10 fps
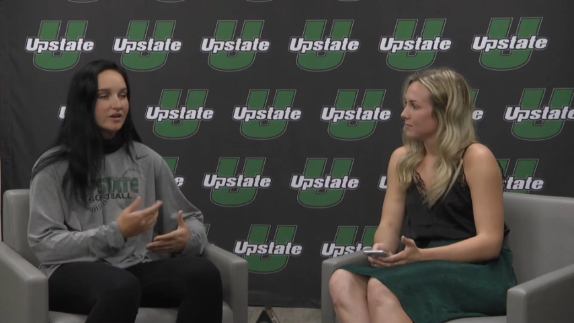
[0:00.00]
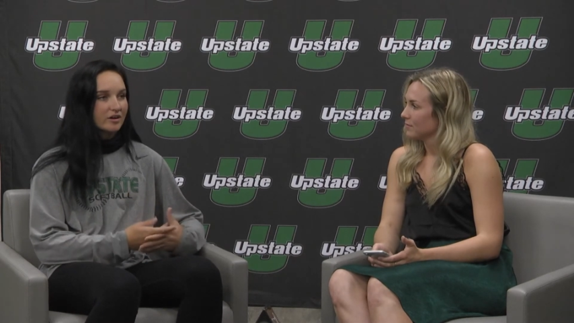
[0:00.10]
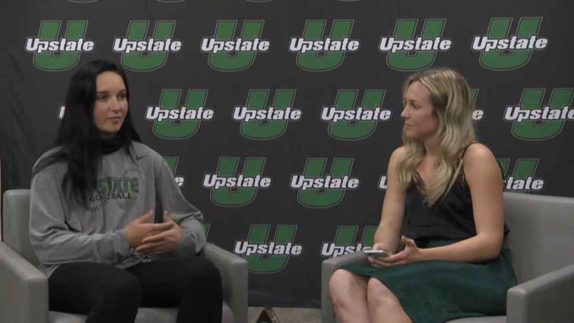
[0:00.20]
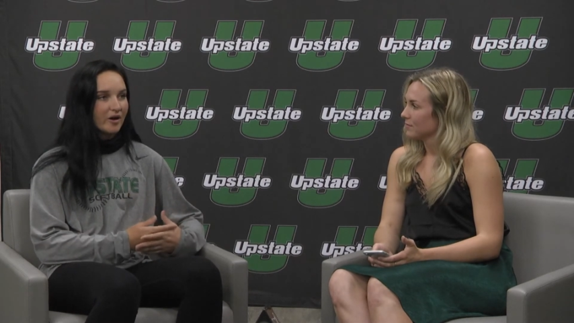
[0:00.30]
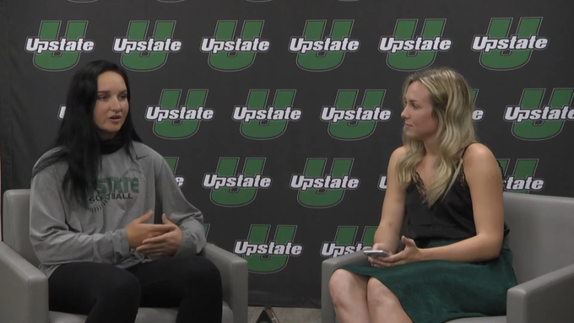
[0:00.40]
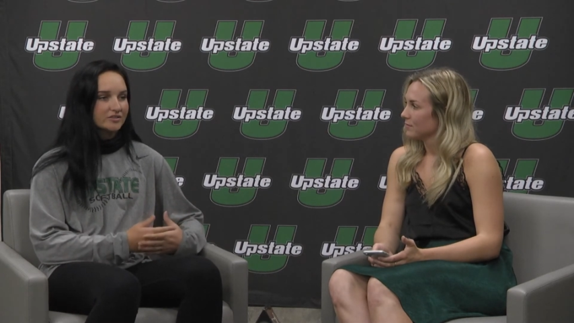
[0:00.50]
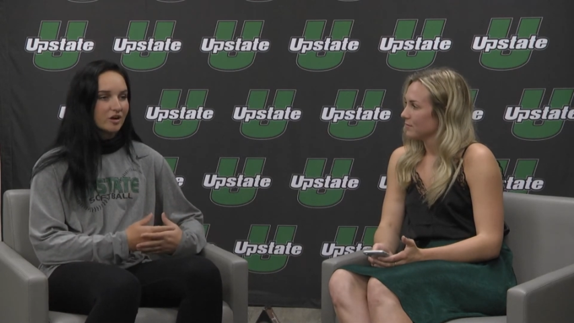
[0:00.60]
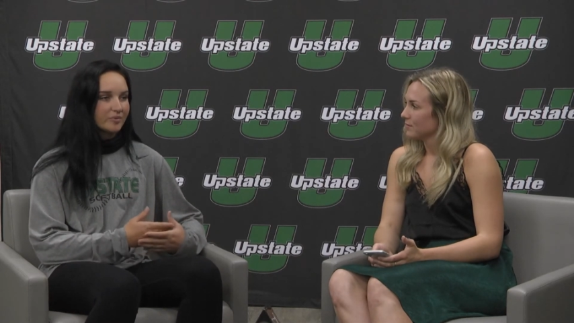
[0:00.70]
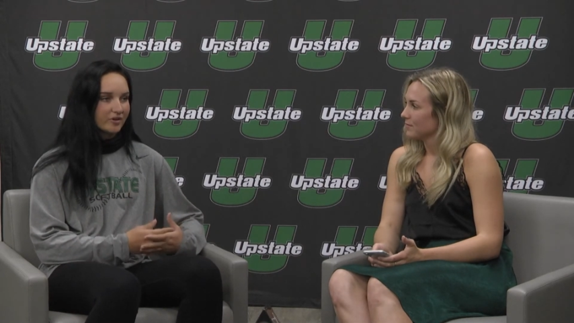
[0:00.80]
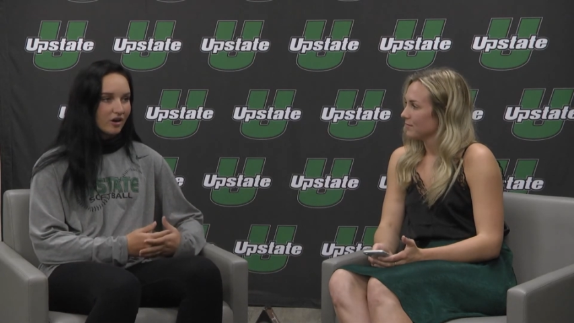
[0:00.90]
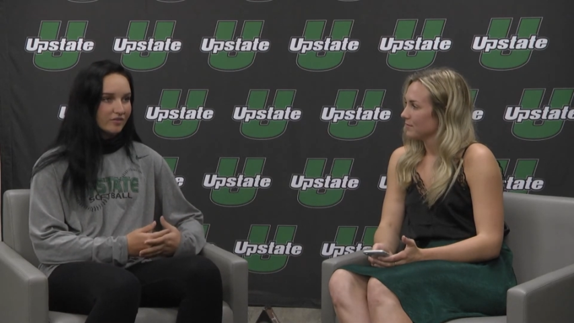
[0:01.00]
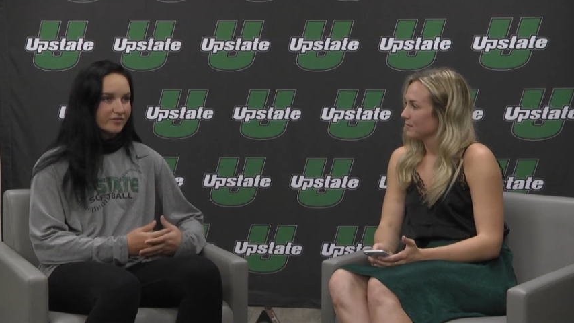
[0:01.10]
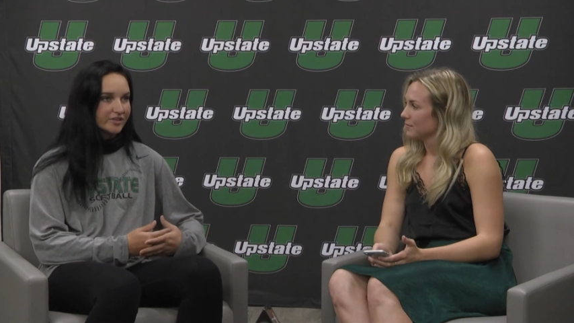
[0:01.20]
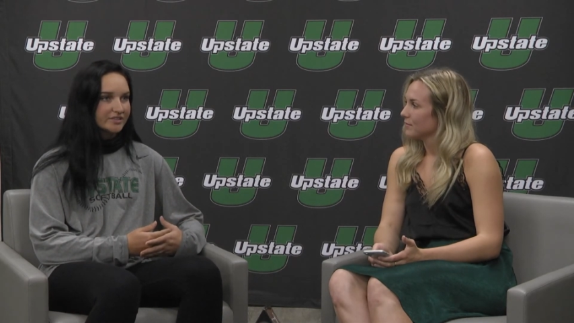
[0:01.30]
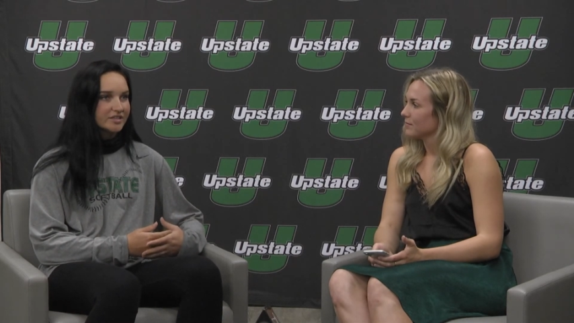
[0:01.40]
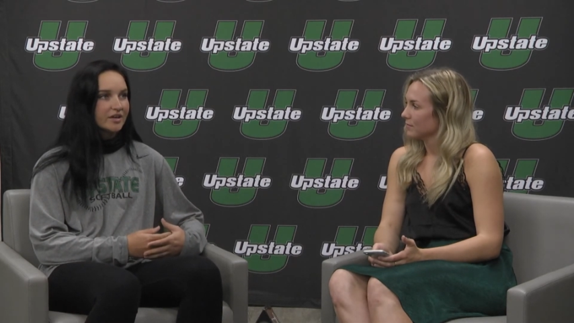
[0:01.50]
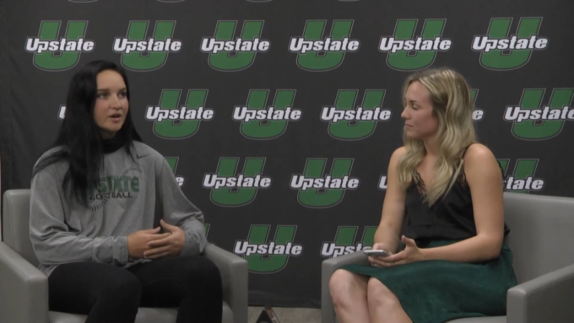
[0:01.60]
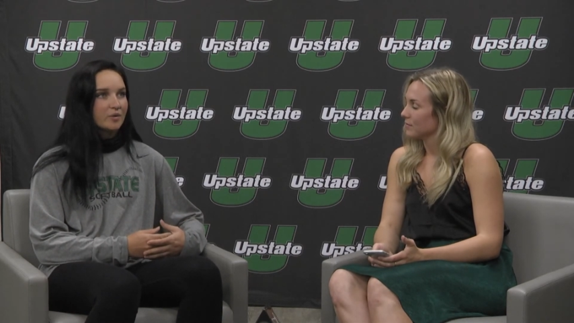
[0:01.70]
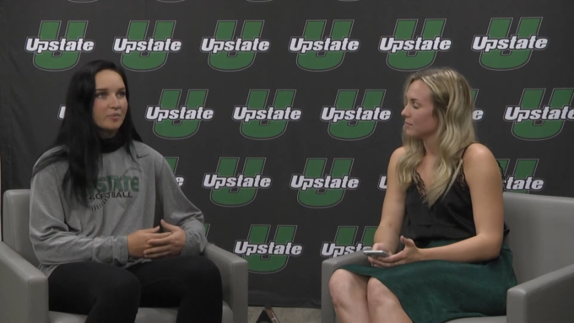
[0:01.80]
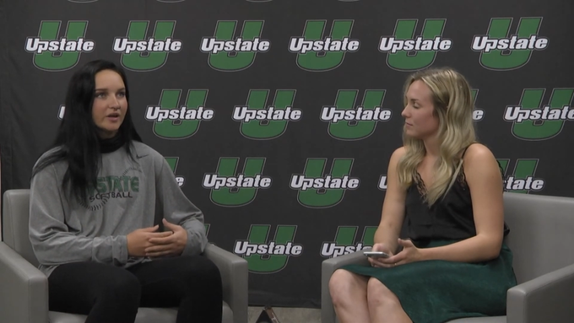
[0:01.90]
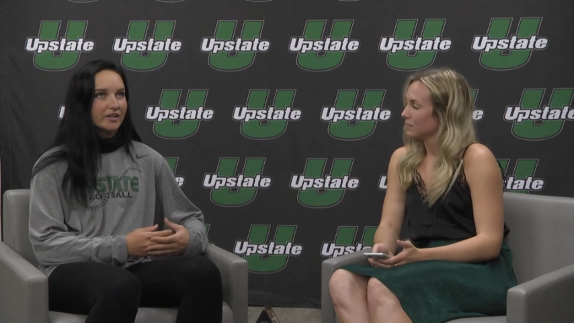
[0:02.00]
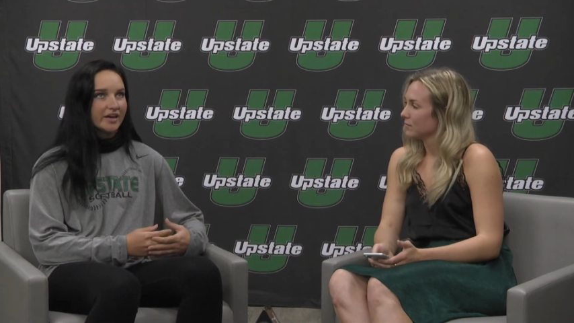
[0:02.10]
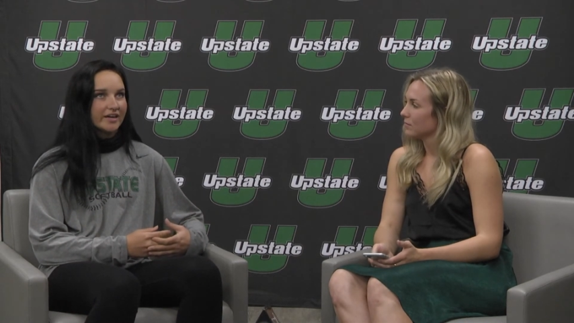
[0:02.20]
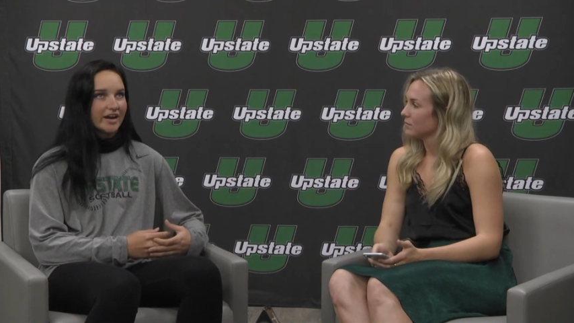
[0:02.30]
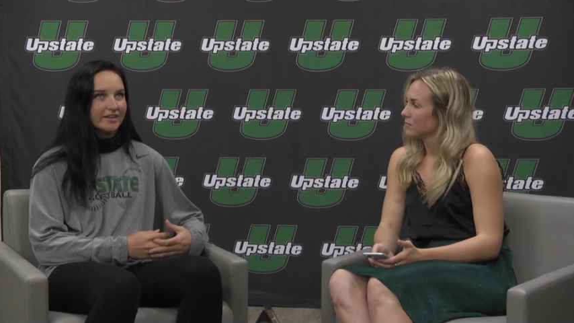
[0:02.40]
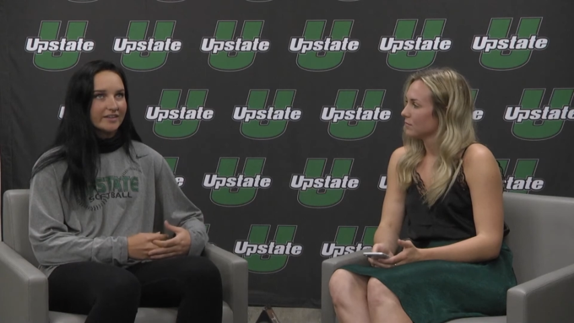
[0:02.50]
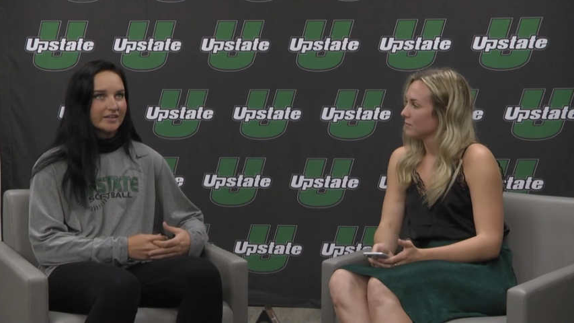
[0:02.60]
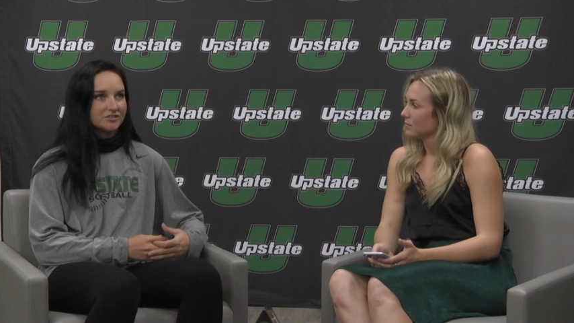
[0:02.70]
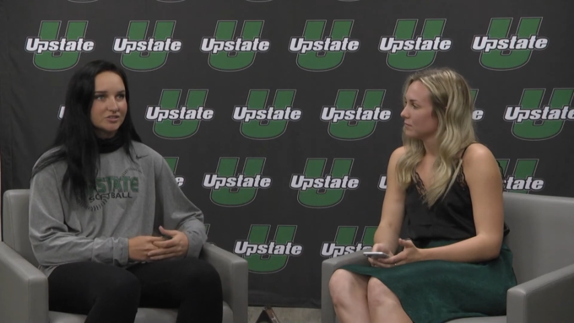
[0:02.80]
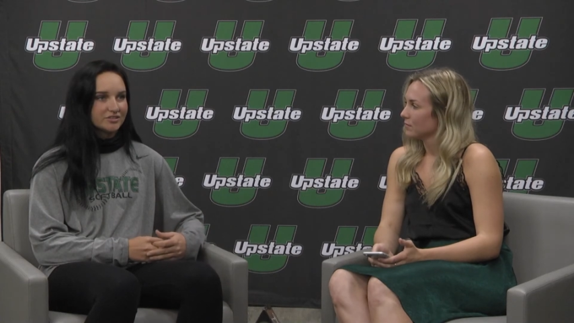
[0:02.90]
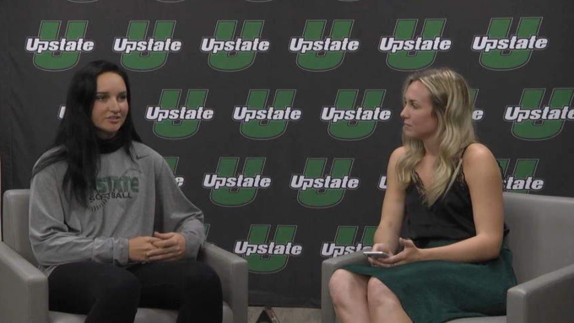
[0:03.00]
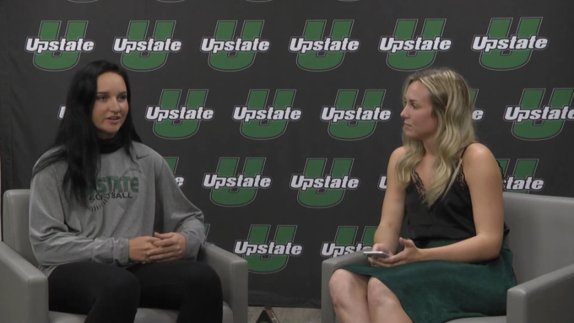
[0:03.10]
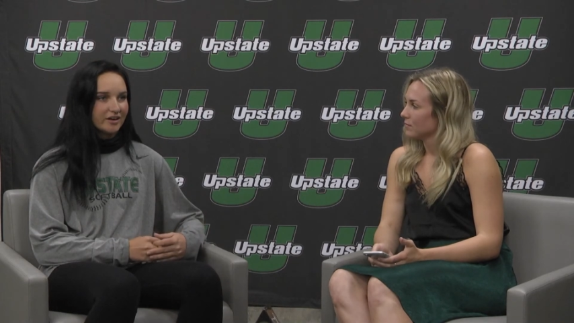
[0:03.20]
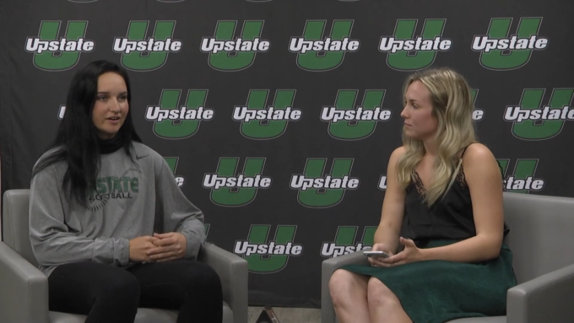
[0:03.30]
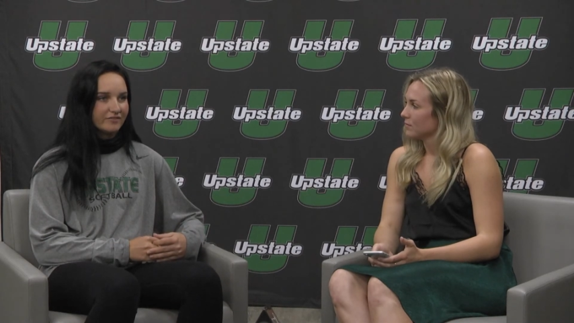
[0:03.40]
Speaker 1: come out on top in conference but like I think just the